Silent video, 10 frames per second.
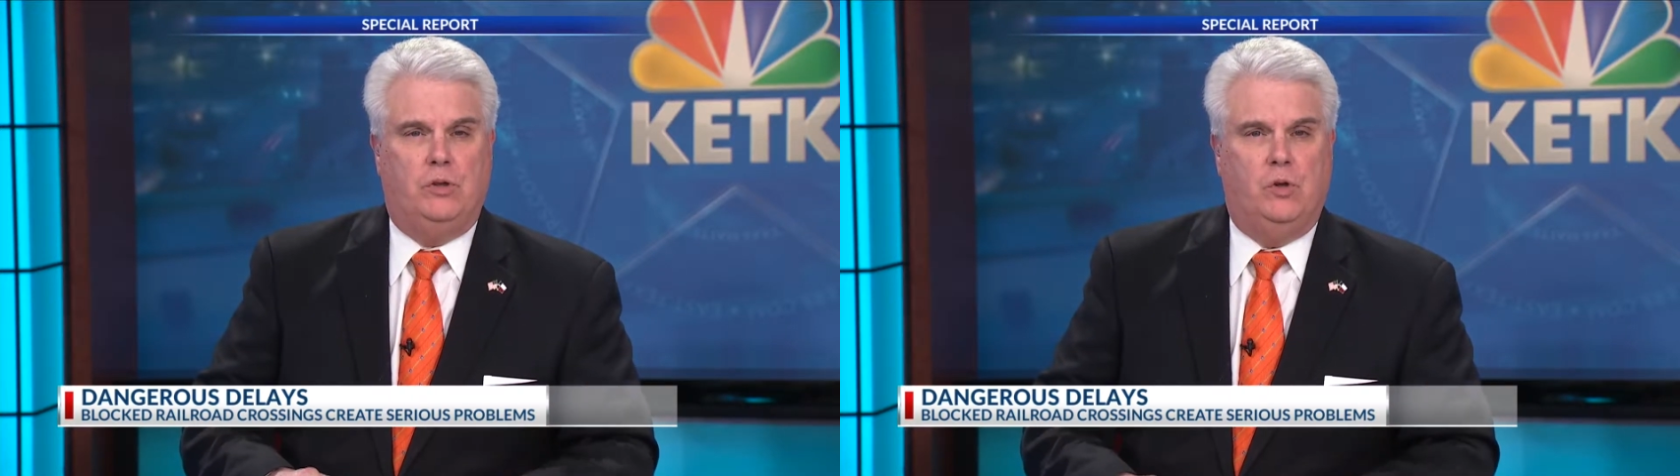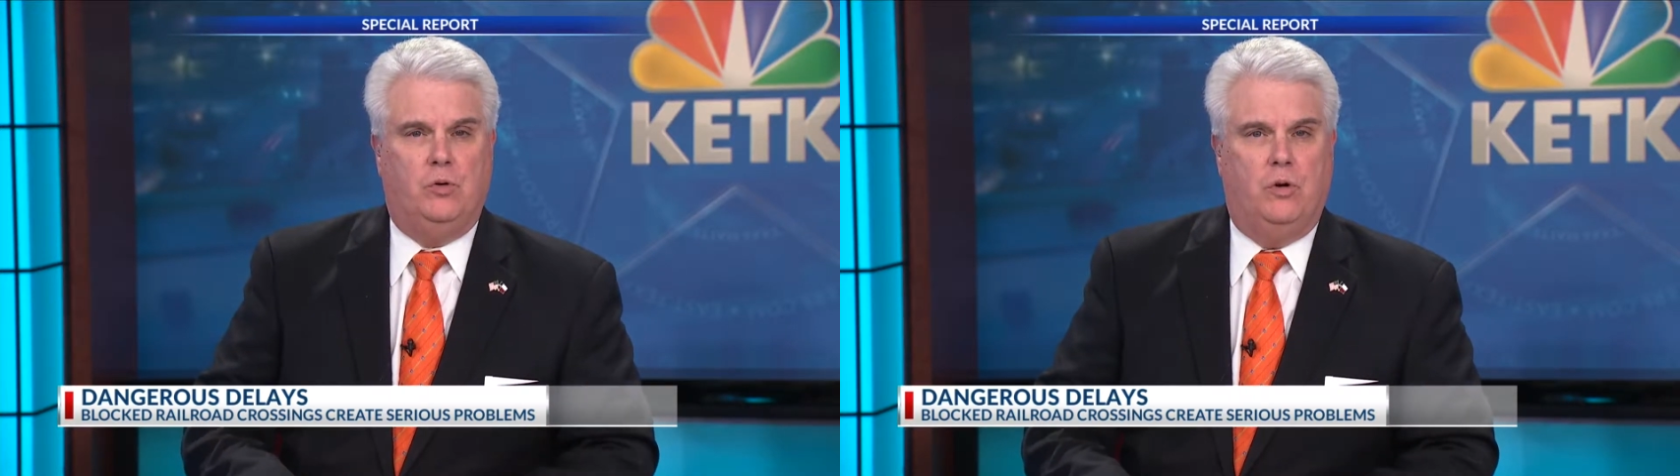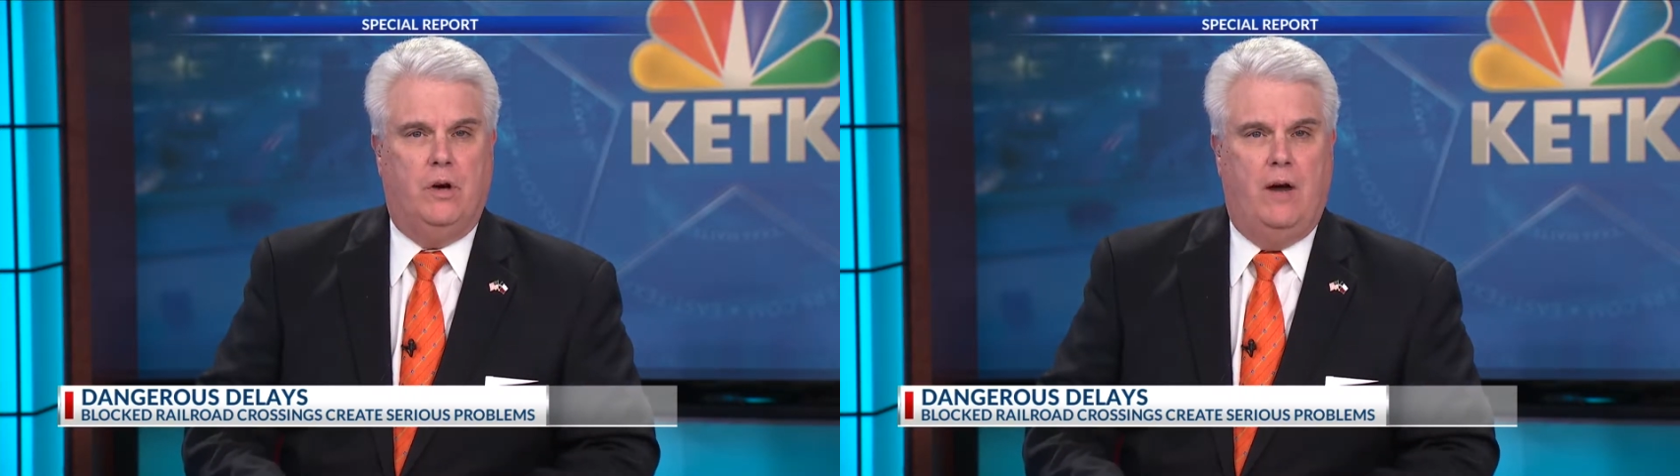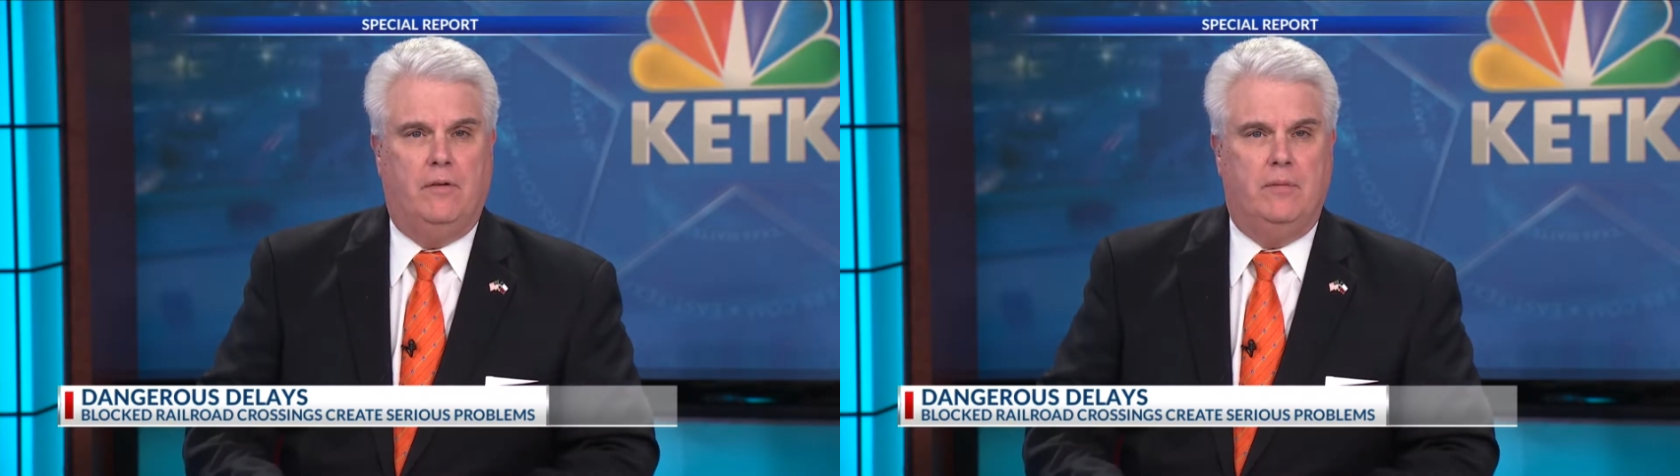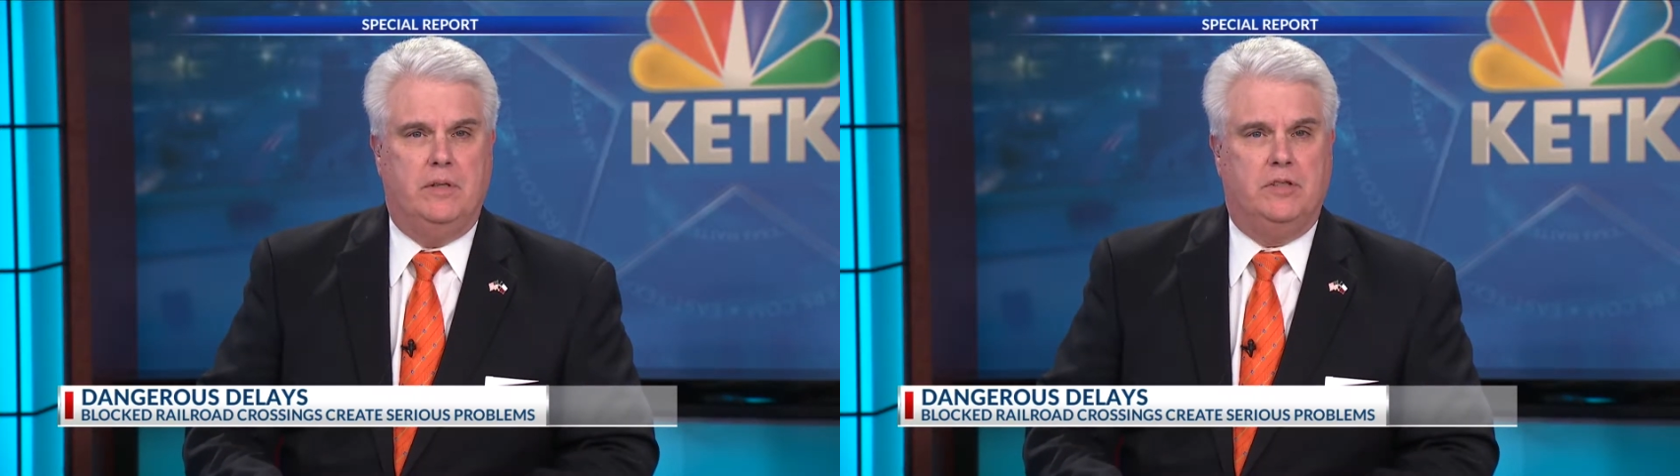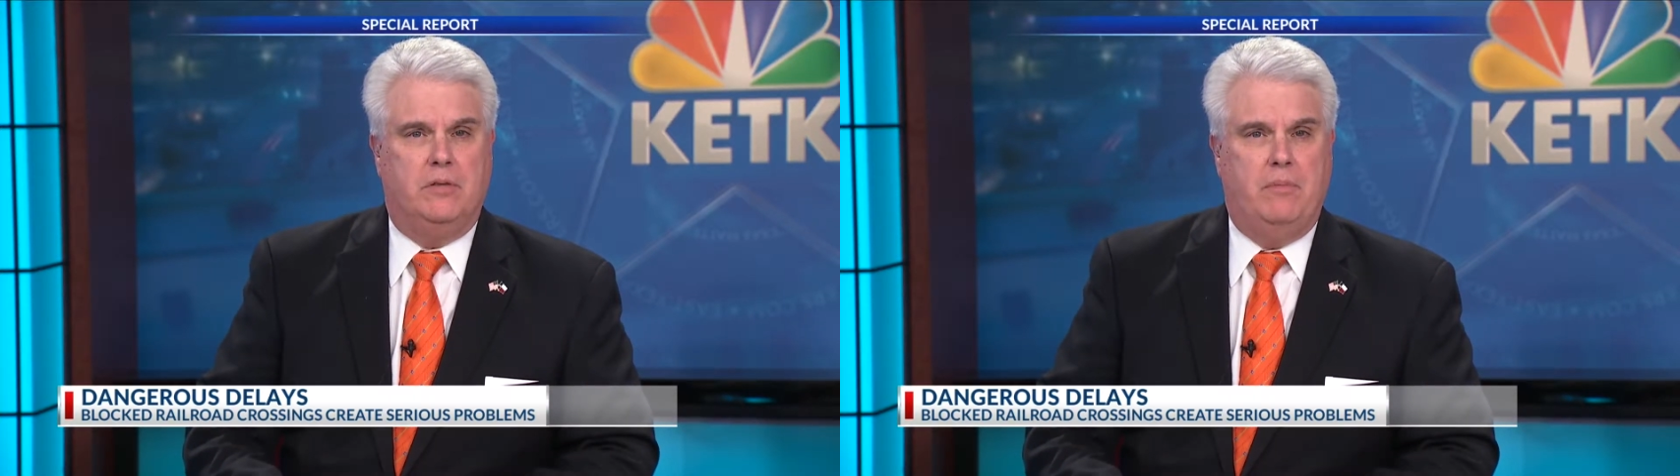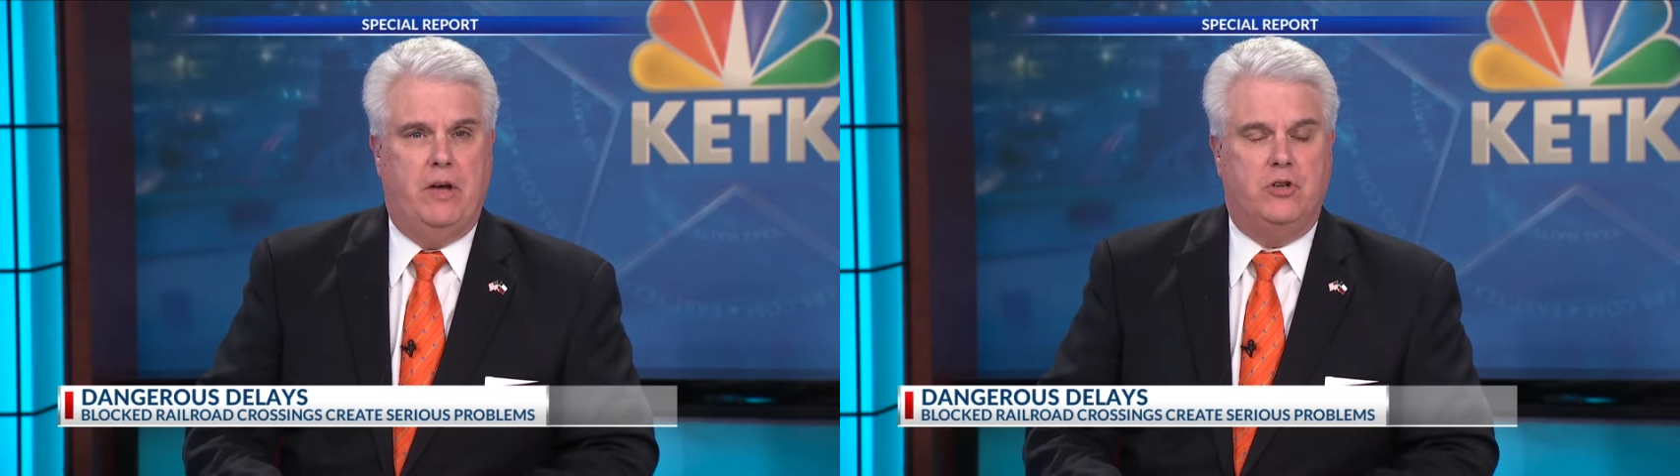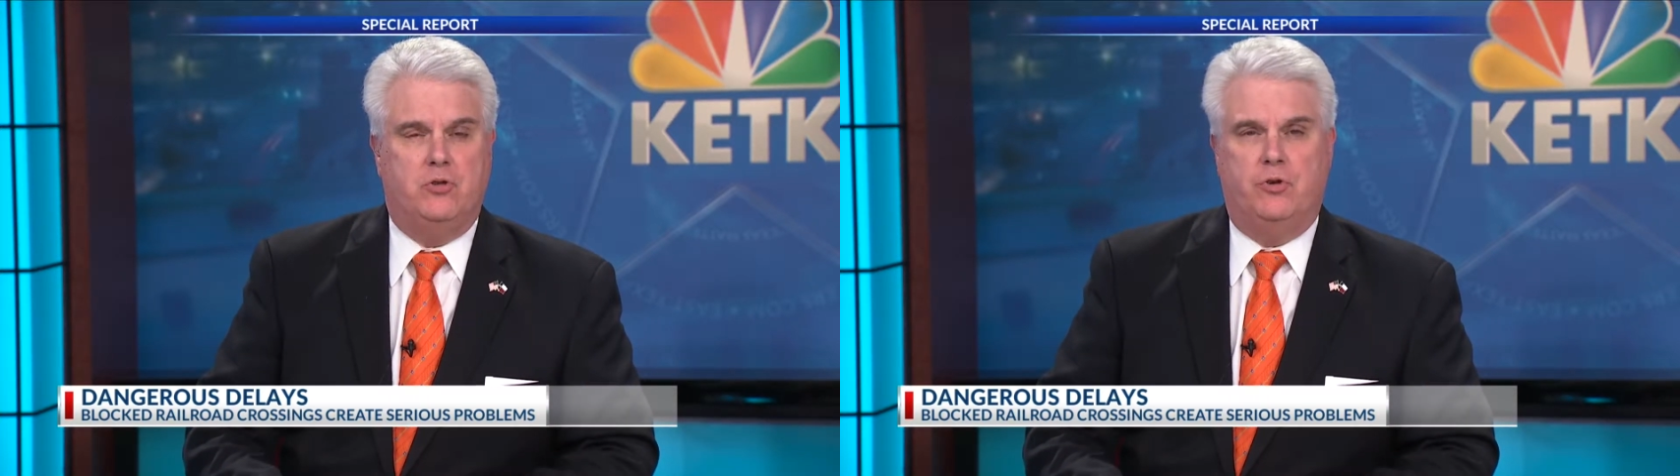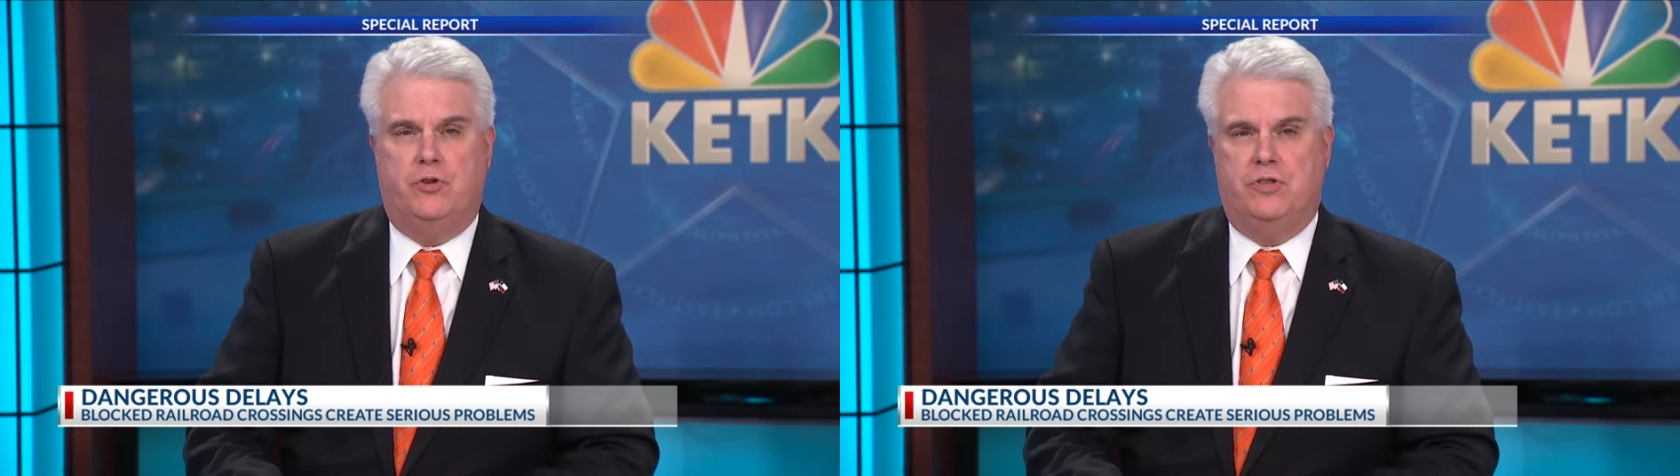with local governments to make sure